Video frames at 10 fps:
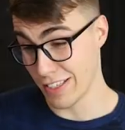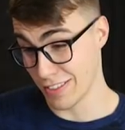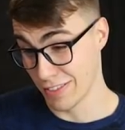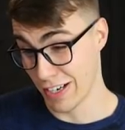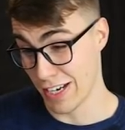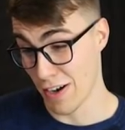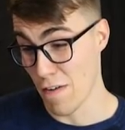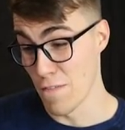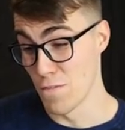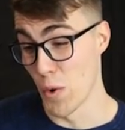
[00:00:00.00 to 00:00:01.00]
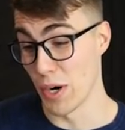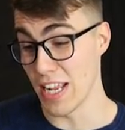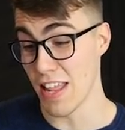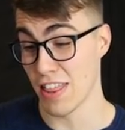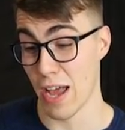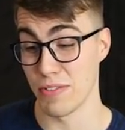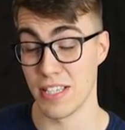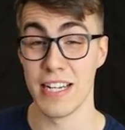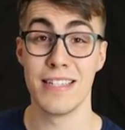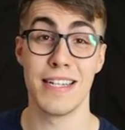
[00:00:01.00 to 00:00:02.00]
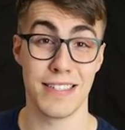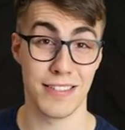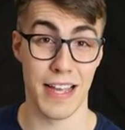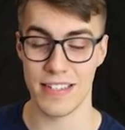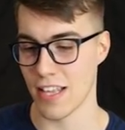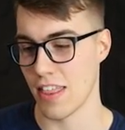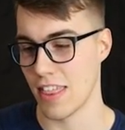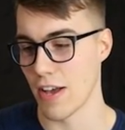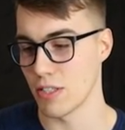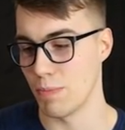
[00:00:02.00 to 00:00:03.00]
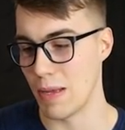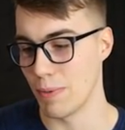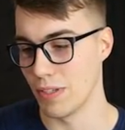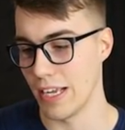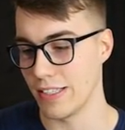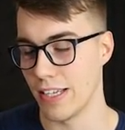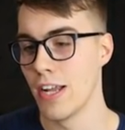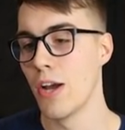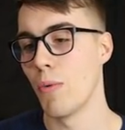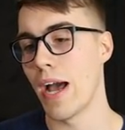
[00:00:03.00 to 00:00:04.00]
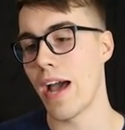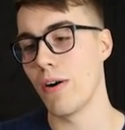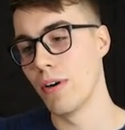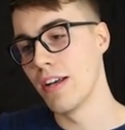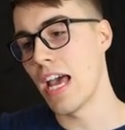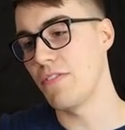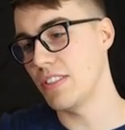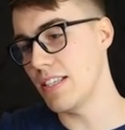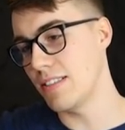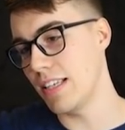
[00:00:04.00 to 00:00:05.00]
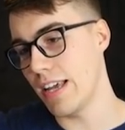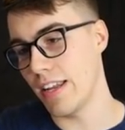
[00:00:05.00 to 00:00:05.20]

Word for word: this right here. forty thousand dislikes, one thousand people liked it. Wow, F C C,